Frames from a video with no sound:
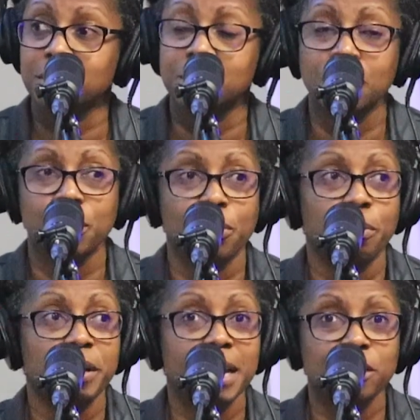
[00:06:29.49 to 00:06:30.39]
So
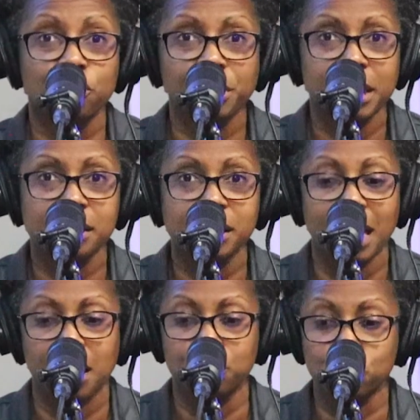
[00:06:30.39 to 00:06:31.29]
pedestrians
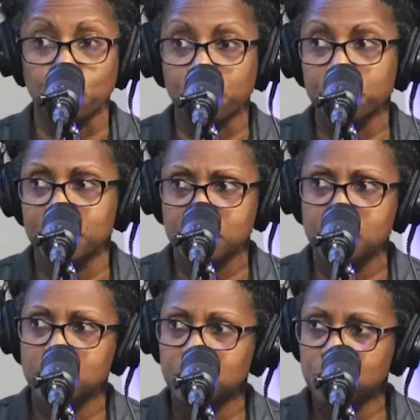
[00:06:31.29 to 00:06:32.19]
have shorter
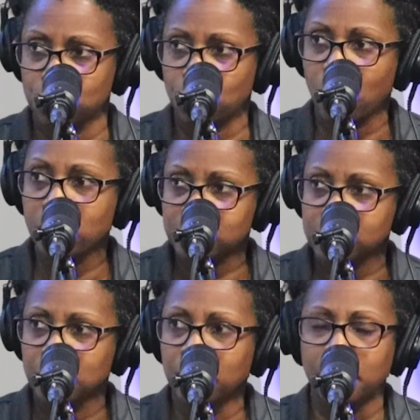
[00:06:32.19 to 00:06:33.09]
distances to
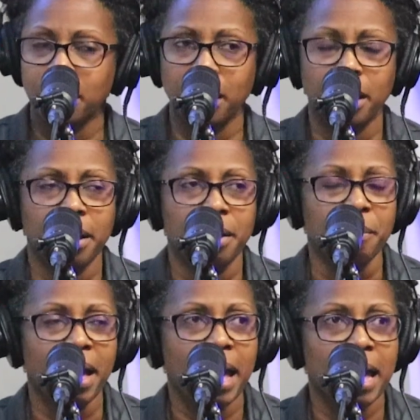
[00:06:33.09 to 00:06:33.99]
cross,
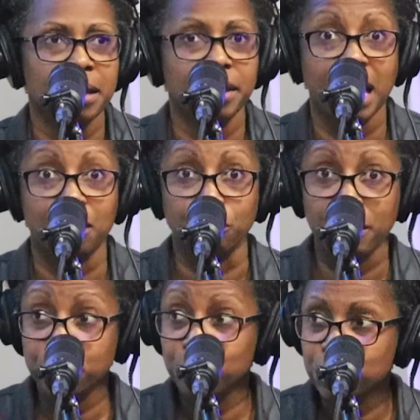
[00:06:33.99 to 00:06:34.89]
and they have
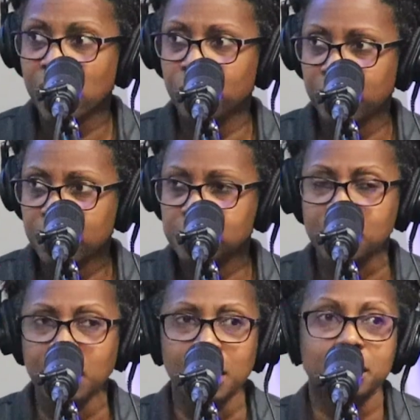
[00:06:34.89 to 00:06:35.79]
refuge areas.